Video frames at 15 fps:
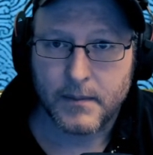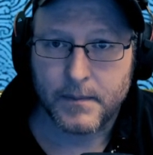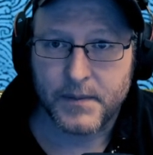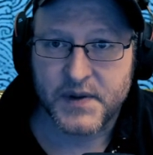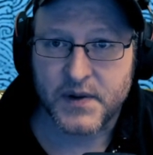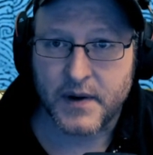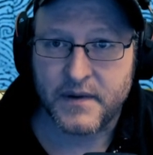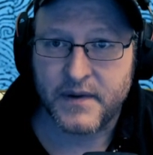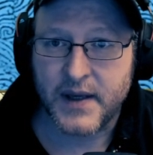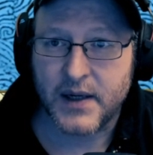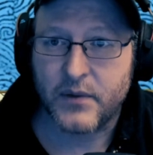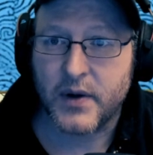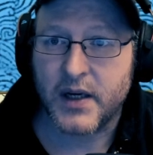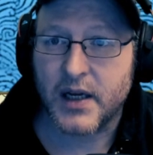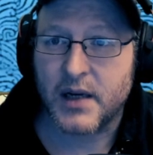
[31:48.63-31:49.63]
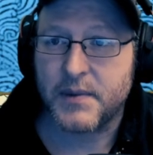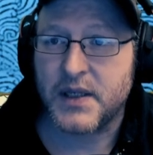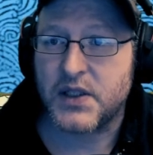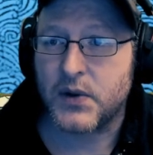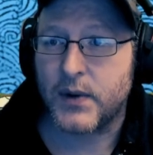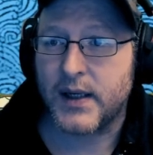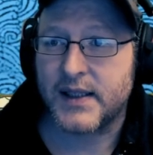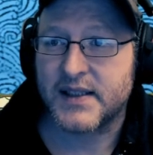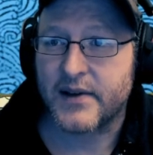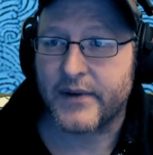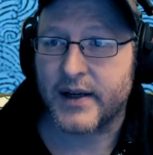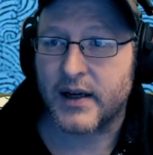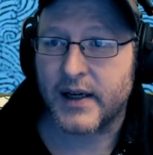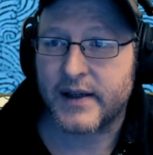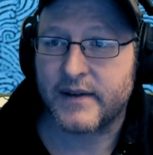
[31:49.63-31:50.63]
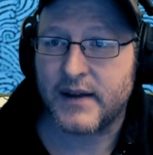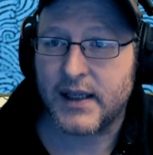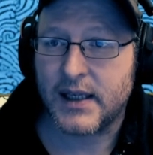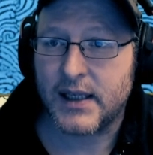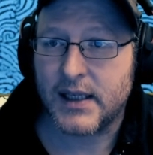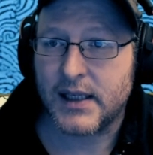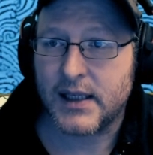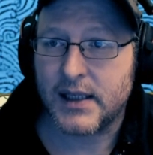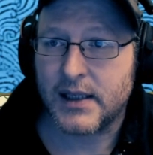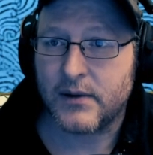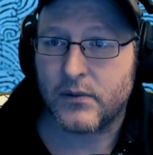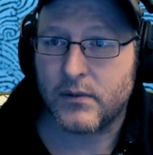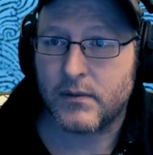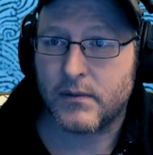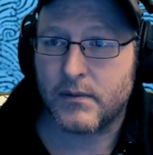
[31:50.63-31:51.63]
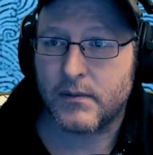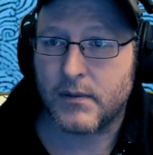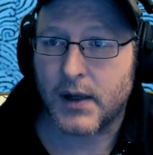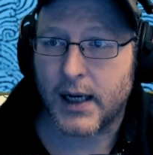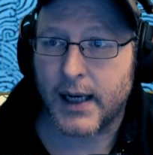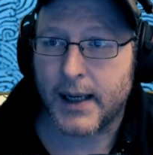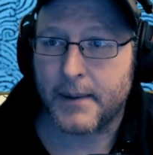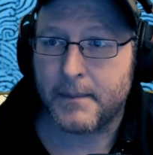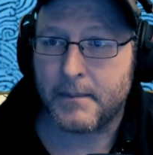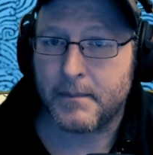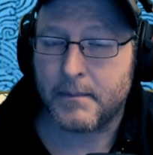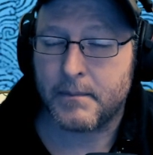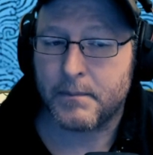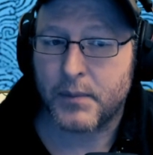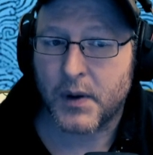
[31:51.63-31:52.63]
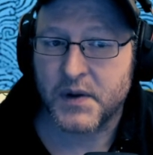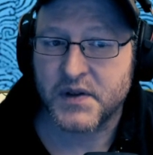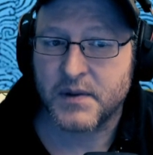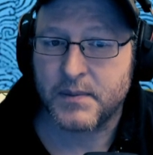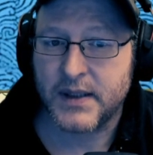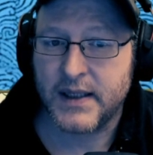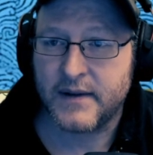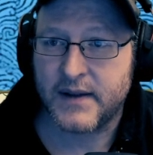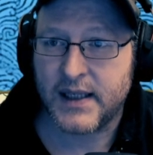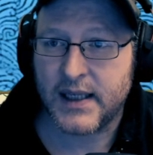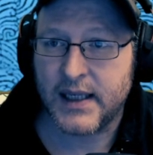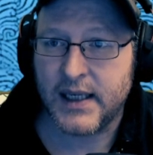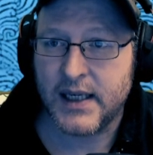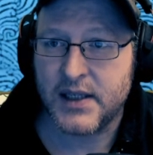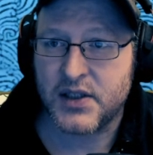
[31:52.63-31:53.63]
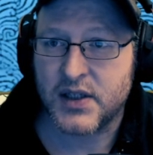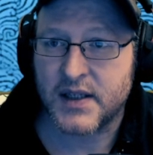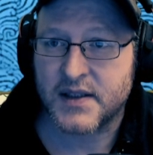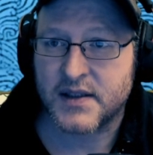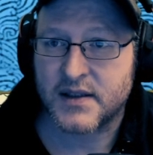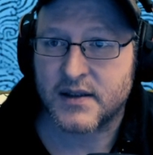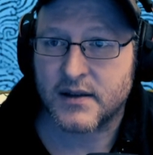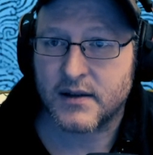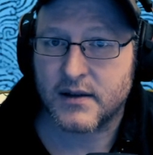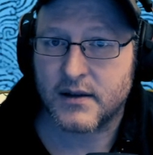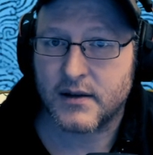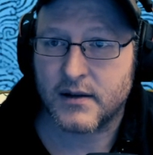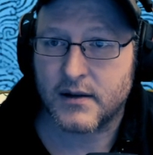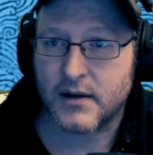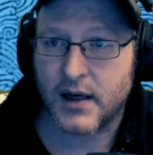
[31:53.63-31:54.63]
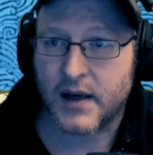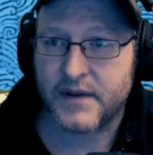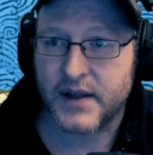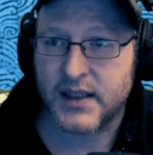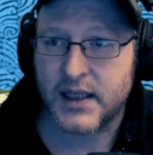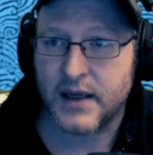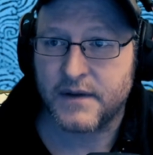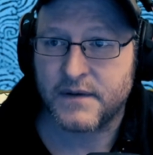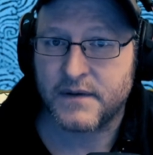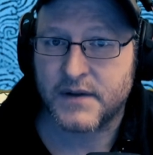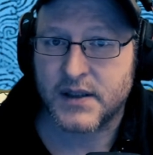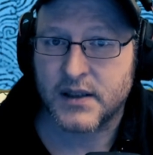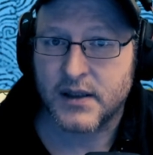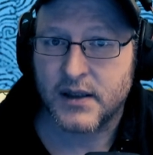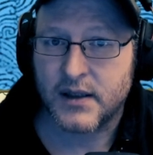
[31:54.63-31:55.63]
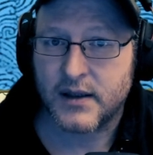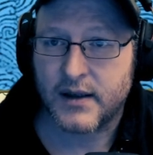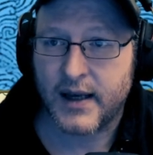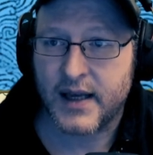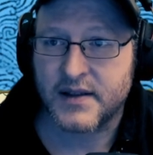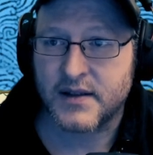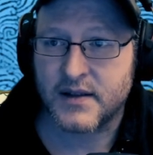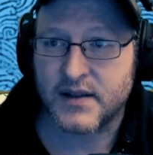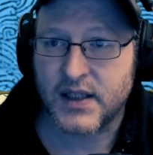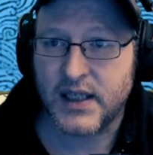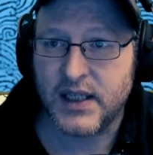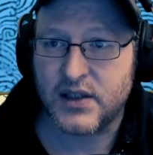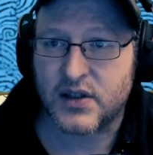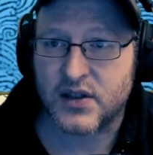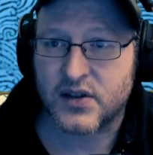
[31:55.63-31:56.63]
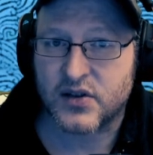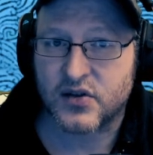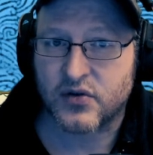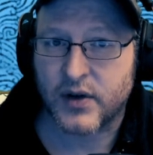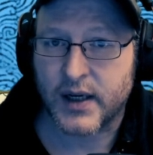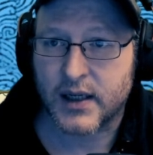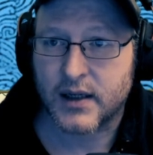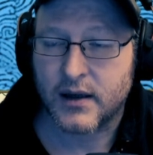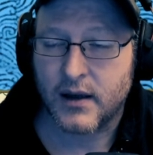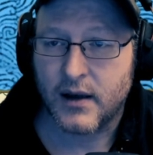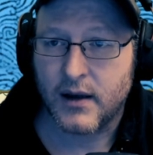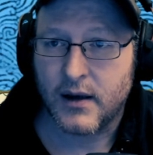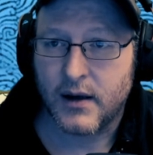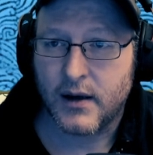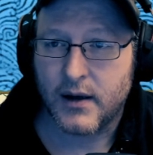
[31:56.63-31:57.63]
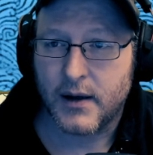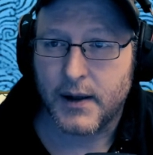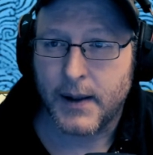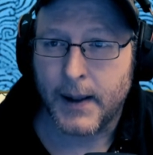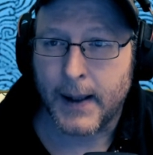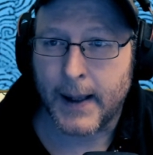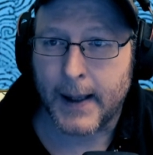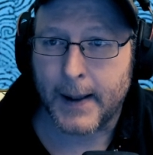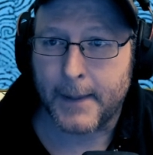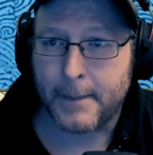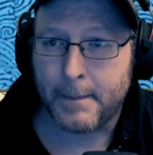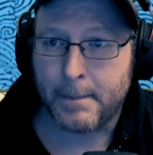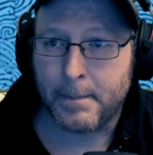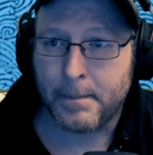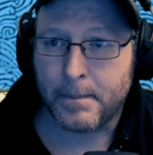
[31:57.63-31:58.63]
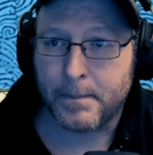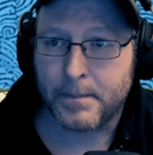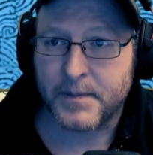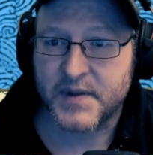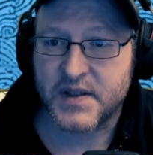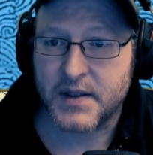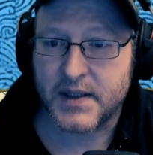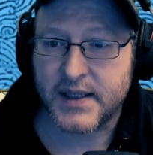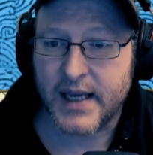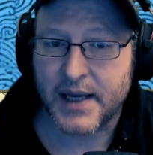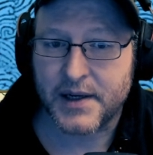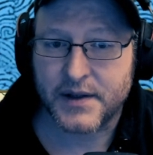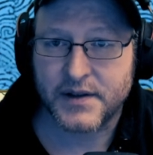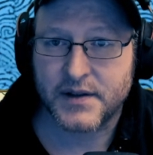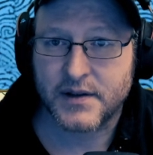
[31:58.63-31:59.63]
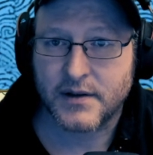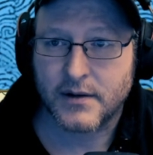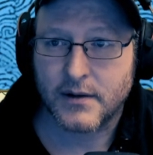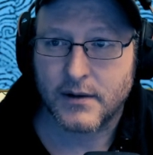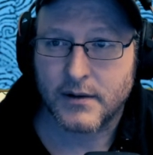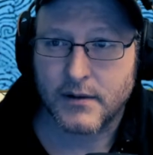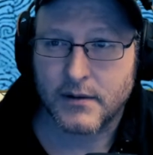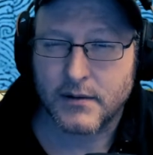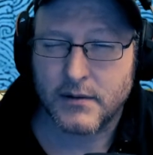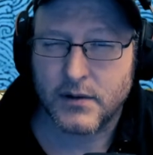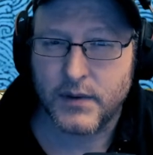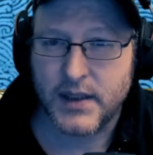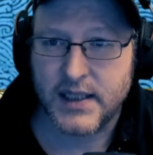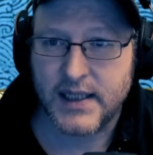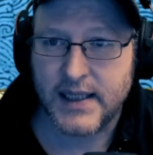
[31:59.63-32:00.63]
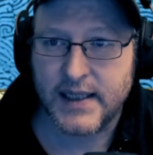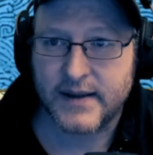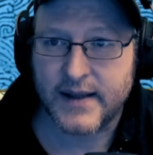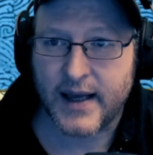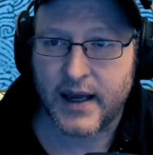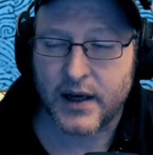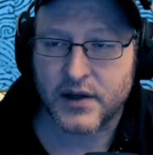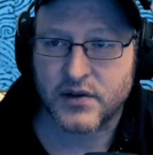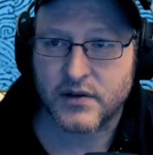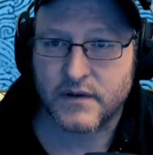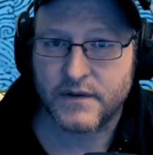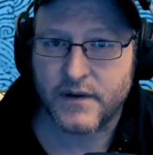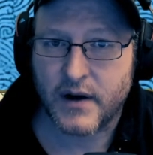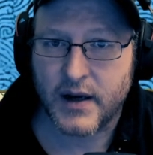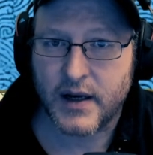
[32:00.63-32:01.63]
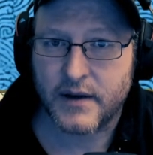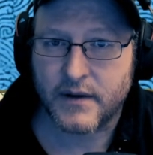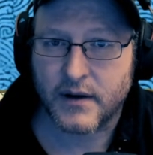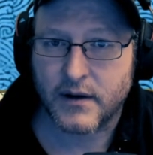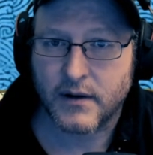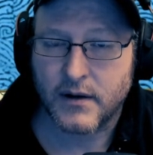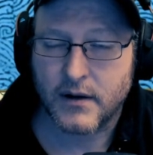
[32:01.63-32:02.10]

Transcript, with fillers: So I think we're going to be doing something like the... Um, possibly the Aegis... Uh, the Gift Essence Aegis trick. Um, to get us... Do we need that extra fire, though?